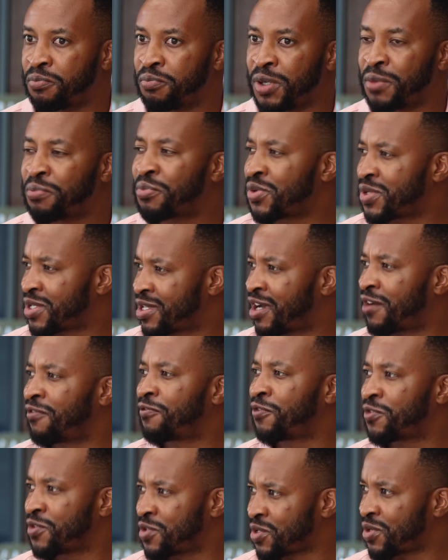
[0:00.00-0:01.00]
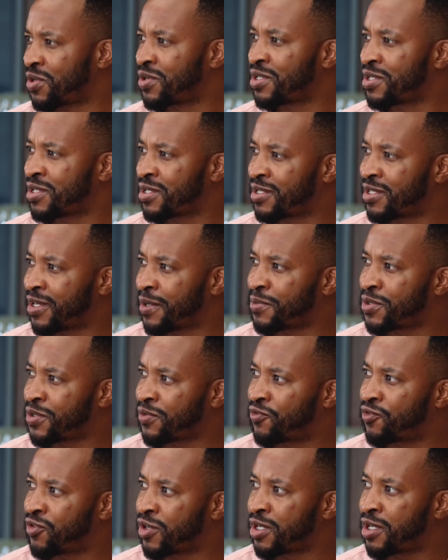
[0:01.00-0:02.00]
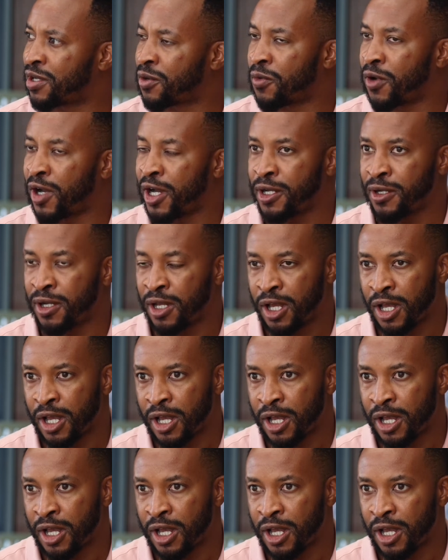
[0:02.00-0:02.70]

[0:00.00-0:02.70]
people's comfort zones in terms of drinking wine.